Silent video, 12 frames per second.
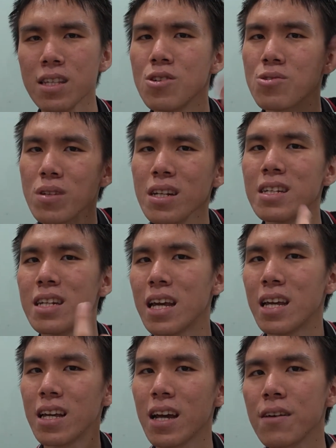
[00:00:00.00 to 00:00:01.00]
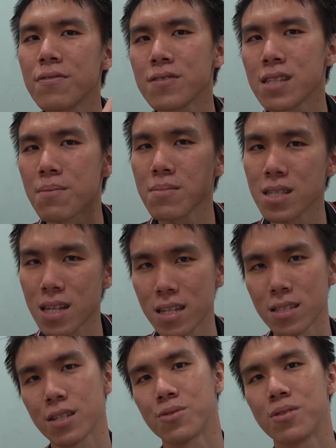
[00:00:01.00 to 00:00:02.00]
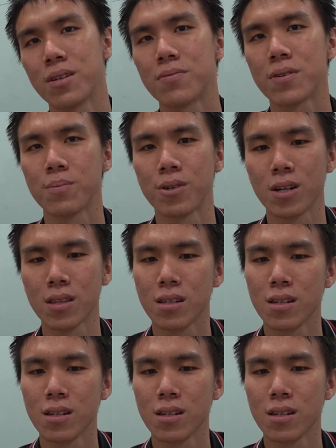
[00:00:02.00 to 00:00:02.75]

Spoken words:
usually they have some signs actually from God,